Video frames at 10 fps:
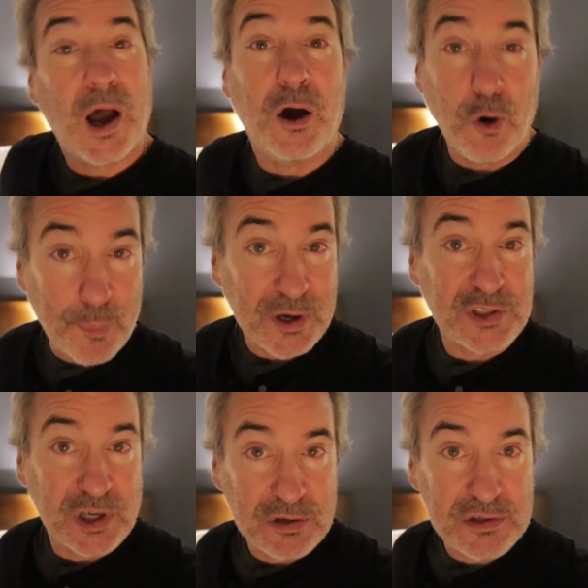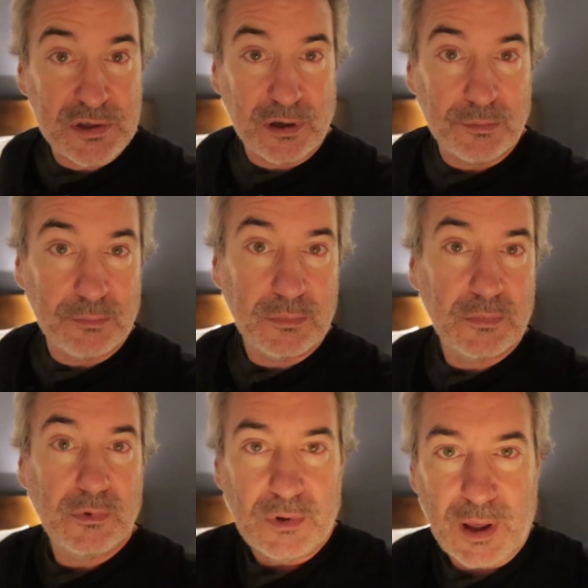I hope I shared some
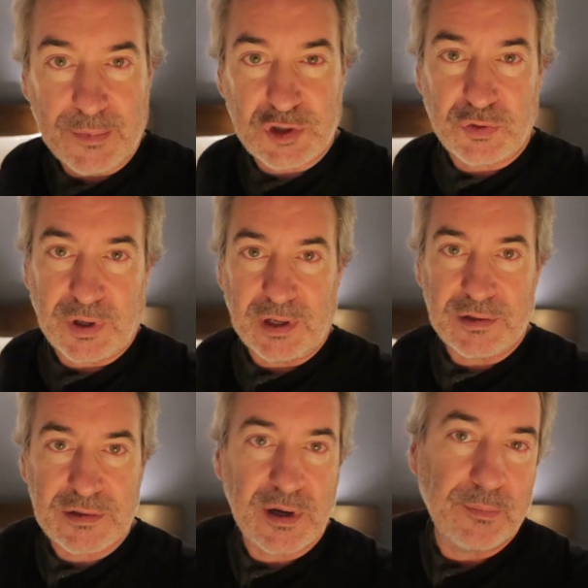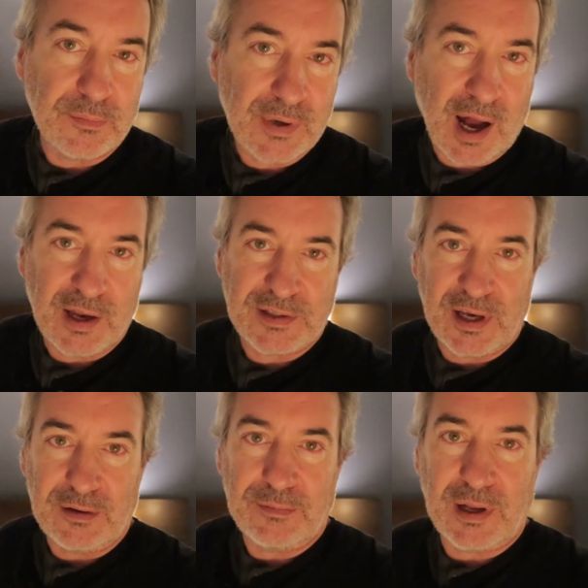imagery and some
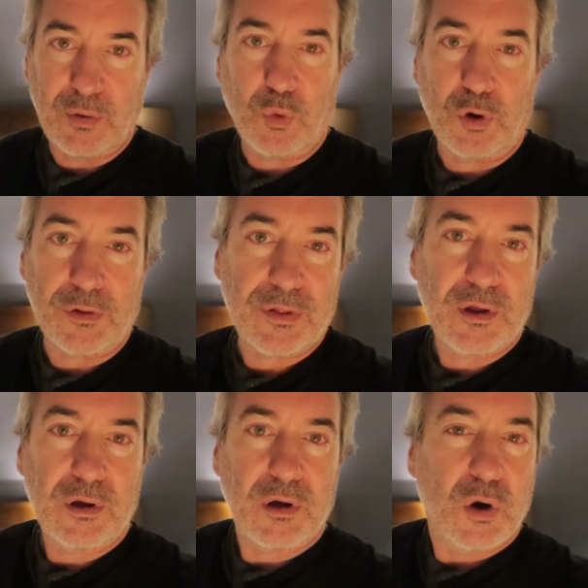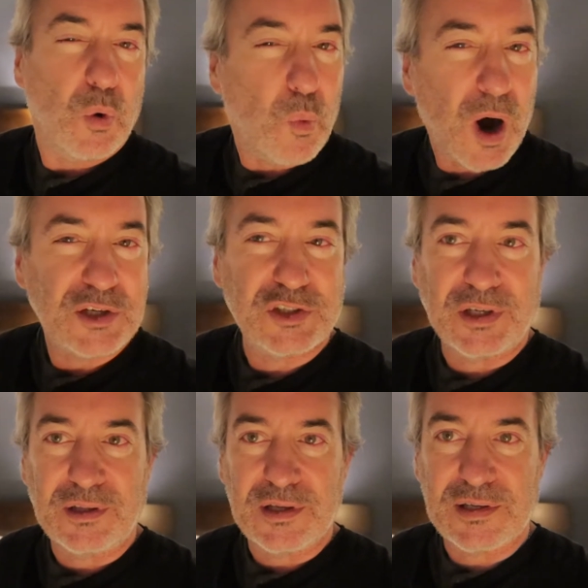content and made it worth
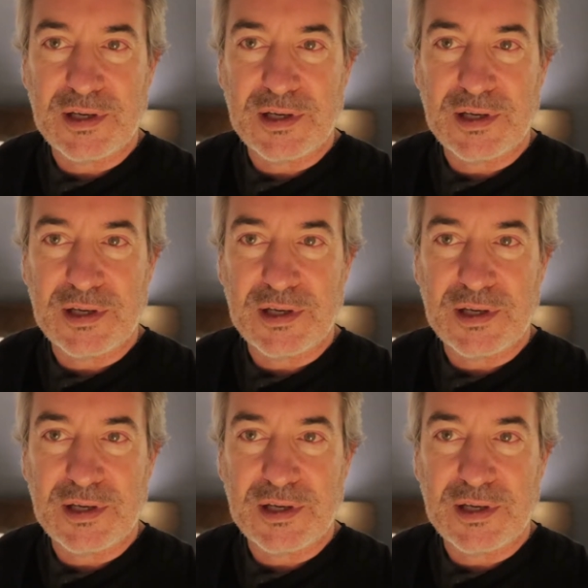watching this